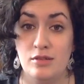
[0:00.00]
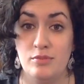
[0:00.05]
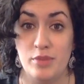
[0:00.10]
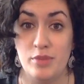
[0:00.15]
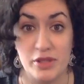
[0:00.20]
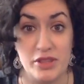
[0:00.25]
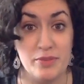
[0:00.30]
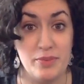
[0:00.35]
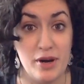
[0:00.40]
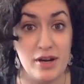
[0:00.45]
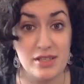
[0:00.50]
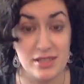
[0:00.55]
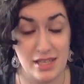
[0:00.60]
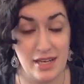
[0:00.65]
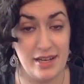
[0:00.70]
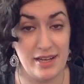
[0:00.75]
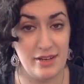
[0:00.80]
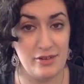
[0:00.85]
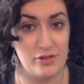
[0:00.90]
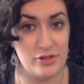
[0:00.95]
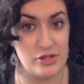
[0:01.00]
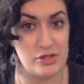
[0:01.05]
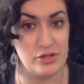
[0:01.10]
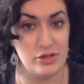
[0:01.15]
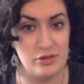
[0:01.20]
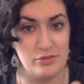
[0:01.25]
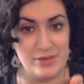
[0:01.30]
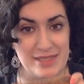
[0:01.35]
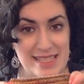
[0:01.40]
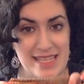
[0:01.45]
but the part that I
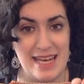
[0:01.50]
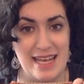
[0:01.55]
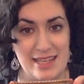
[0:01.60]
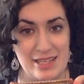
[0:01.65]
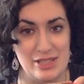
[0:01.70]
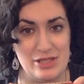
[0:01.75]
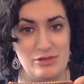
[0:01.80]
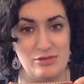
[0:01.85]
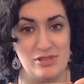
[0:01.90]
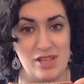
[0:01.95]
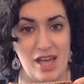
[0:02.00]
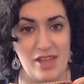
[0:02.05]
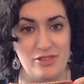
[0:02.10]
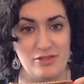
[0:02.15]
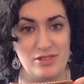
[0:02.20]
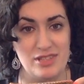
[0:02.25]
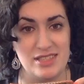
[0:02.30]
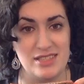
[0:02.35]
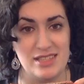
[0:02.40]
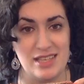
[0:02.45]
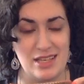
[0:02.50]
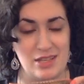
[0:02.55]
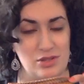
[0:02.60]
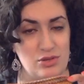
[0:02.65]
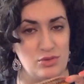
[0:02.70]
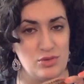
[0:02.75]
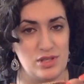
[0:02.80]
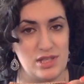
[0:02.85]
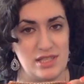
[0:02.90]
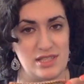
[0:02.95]
understood was that I could use either the six
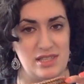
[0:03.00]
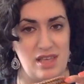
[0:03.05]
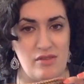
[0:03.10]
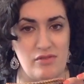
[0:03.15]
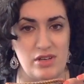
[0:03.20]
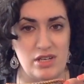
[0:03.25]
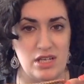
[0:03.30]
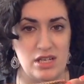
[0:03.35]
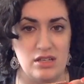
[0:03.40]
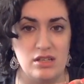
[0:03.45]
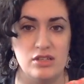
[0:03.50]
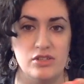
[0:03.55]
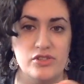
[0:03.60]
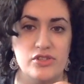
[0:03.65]
or the seven needle.